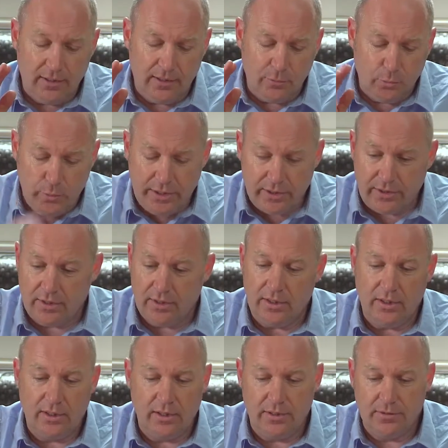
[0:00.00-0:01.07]
with
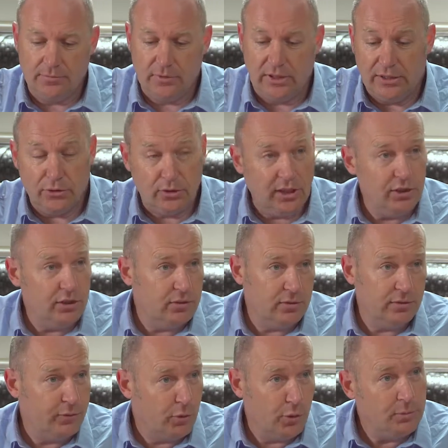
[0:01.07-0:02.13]
the
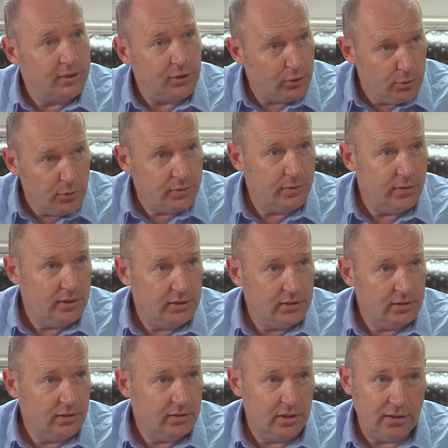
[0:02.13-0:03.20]
educational form that you use with
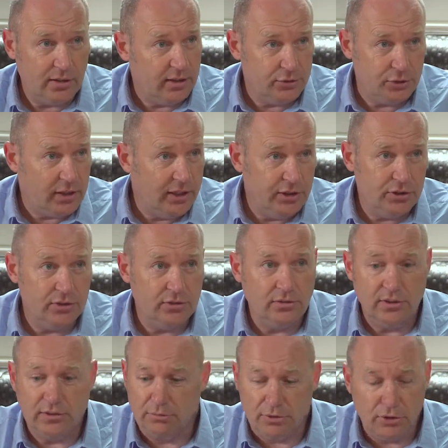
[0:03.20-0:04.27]
it, and the
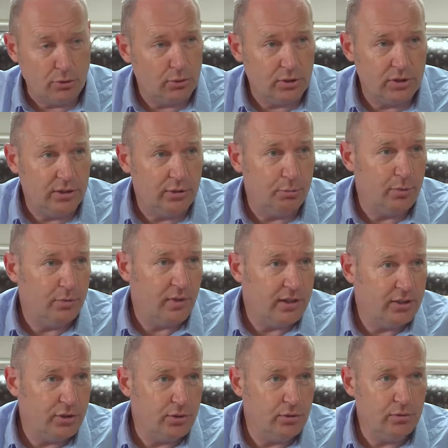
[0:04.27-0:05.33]
education and the resources that you
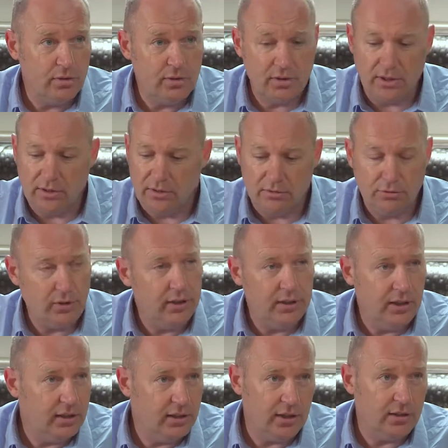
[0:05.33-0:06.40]
provide students, and the
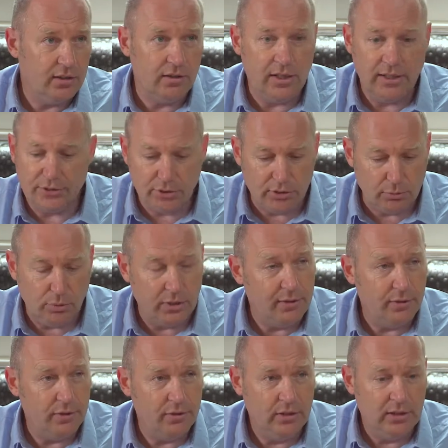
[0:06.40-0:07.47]
training and the lectures or
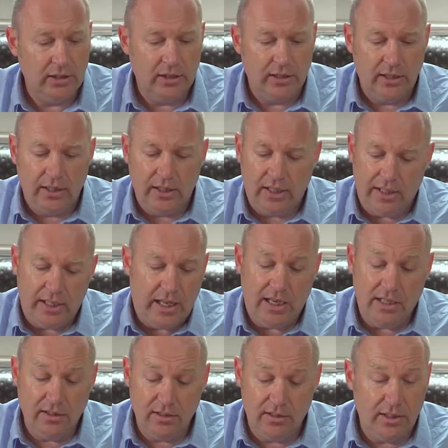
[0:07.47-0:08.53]
whatever,
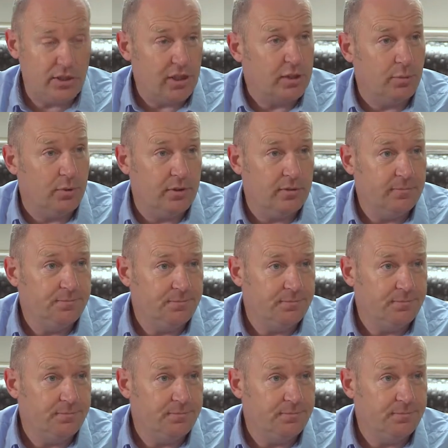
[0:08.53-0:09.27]
and the assessment.